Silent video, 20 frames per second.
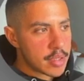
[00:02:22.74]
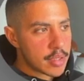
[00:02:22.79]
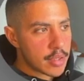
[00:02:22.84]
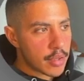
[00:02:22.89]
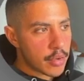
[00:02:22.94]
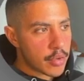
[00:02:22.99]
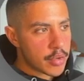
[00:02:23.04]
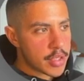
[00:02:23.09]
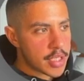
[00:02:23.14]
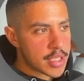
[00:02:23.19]

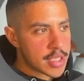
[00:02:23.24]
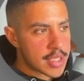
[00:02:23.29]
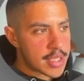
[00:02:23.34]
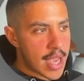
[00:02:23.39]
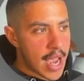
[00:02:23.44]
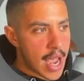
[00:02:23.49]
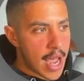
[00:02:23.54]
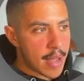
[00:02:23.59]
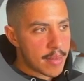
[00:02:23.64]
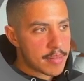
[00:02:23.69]
or these
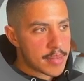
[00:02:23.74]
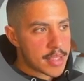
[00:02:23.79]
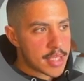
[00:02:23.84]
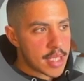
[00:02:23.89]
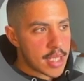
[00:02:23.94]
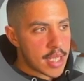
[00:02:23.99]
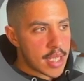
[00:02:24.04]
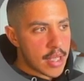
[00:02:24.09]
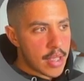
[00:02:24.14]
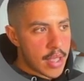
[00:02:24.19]
tabs
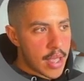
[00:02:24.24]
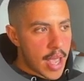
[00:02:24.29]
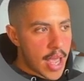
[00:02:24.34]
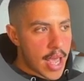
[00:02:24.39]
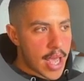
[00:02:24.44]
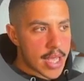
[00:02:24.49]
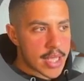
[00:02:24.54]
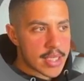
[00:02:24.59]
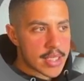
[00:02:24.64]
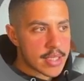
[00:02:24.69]

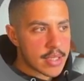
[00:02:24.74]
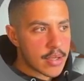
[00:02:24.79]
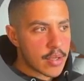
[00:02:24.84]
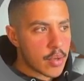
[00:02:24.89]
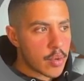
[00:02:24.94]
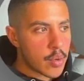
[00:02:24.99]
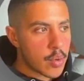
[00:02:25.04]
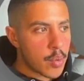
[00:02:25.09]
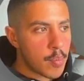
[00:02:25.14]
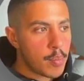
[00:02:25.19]
has
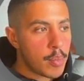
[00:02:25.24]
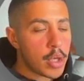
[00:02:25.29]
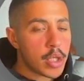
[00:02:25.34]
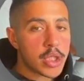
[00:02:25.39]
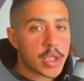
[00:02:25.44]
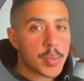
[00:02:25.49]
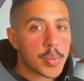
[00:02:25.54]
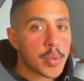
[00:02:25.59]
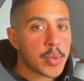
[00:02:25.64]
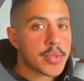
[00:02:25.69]

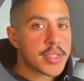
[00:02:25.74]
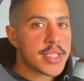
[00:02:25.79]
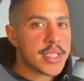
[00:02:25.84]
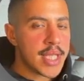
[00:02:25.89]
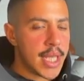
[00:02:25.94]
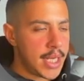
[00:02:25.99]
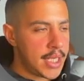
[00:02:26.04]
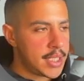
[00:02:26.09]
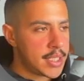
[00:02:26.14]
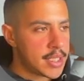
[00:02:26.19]
multiple
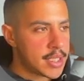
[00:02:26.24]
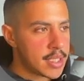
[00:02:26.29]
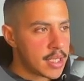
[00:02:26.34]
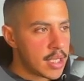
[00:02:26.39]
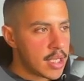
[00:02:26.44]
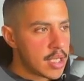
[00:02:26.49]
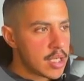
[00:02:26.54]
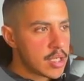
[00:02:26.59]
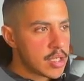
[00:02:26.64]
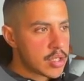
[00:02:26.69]
states.
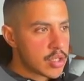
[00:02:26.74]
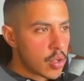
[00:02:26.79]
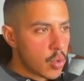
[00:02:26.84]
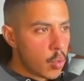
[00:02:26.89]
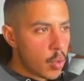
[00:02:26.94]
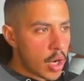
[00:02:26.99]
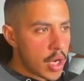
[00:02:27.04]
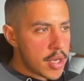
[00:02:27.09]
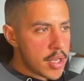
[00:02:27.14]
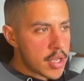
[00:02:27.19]
So
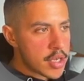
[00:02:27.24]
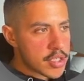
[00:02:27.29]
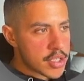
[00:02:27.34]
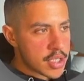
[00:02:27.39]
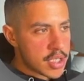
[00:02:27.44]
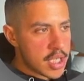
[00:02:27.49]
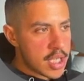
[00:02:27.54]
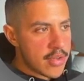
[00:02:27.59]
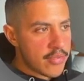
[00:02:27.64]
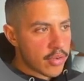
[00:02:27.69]
there's a
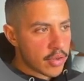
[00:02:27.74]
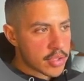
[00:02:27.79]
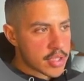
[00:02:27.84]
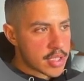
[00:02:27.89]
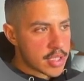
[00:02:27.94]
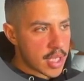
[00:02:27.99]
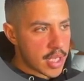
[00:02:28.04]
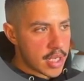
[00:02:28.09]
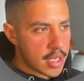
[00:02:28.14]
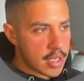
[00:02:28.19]
default
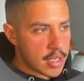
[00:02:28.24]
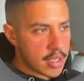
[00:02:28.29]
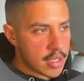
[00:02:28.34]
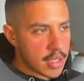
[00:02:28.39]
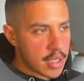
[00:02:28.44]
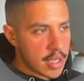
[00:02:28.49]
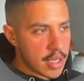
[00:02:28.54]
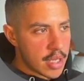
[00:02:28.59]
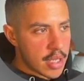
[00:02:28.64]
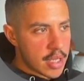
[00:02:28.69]
state,
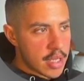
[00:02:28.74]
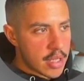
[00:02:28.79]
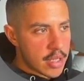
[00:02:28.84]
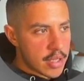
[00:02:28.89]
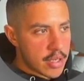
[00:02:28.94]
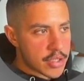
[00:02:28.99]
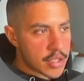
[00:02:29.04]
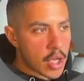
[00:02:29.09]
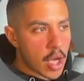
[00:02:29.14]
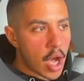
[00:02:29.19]

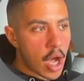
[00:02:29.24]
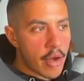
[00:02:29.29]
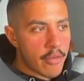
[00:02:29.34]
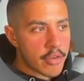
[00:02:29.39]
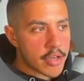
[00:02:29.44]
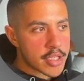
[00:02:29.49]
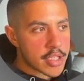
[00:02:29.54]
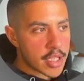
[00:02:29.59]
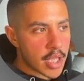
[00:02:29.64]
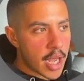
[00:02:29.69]
there's a
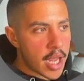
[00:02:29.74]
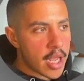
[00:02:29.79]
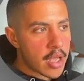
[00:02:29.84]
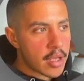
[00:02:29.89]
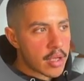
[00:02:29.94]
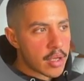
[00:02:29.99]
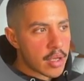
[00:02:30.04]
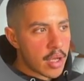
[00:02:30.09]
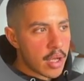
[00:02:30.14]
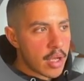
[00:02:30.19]
hover state,
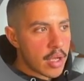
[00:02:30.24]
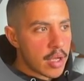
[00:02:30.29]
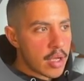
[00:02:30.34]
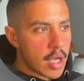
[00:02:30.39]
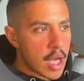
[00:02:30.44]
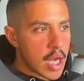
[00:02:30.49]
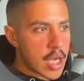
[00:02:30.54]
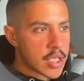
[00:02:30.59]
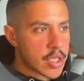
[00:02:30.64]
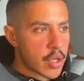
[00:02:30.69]

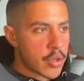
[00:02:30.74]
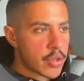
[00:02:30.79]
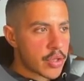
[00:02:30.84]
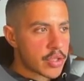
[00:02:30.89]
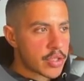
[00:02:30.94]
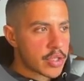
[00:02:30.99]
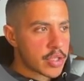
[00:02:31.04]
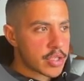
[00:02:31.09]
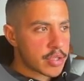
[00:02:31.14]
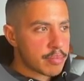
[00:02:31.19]
so
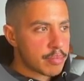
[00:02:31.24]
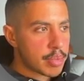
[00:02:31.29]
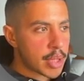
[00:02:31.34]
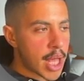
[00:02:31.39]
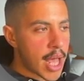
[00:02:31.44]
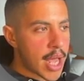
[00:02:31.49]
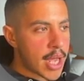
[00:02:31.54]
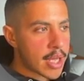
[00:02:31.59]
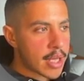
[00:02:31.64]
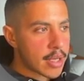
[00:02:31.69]
there's this
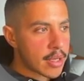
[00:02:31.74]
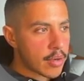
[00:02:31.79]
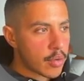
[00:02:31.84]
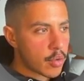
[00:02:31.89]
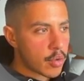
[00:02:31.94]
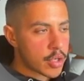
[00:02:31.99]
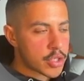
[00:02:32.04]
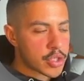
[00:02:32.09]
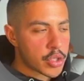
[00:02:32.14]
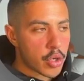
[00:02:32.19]

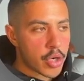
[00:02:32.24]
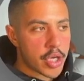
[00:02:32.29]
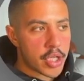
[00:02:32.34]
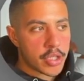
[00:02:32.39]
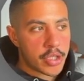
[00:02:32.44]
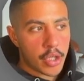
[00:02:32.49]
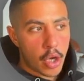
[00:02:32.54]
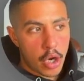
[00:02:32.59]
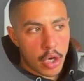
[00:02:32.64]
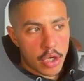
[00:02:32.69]

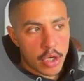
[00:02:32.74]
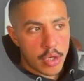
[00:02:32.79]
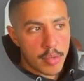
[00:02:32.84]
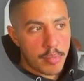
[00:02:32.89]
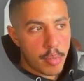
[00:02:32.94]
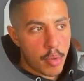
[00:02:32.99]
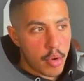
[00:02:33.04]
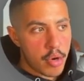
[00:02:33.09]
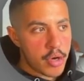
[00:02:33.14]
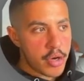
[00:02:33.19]
darker
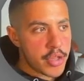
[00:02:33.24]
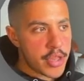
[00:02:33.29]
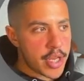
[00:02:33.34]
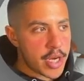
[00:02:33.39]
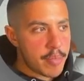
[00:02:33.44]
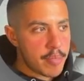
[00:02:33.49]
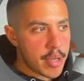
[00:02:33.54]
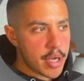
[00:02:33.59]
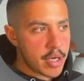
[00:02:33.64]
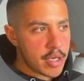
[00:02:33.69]
border that
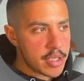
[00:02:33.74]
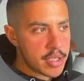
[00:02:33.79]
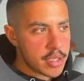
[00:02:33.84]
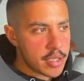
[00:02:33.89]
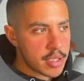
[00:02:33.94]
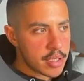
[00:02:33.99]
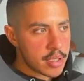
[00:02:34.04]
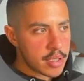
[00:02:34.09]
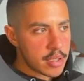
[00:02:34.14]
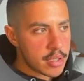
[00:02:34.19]
appears
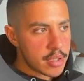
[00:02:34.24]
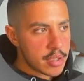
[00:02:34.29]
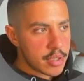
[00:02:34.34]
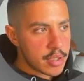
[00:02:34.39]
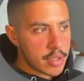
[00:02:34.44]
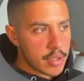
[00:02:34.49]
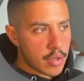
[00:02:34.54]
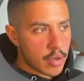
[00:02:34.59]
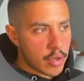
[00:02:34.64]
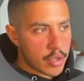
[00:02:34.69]

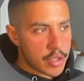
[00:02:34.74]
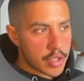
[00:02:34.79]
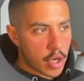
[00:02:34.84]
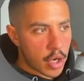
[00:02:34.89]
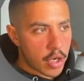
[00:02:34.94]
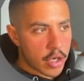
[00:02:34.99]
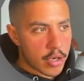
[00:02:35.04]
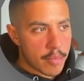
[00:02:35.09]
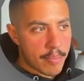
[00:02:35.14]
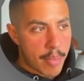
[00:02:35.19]
or
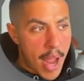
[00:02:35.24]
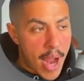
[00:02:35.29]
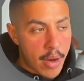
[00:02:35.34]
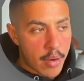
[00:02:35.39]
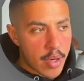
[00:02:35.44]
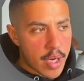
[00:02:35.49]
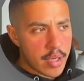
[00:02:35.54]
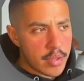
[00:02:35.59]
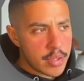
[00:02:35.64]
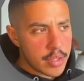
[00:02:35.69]
darker
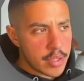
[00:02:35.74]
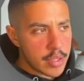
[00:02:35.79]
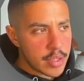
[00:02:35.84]
background,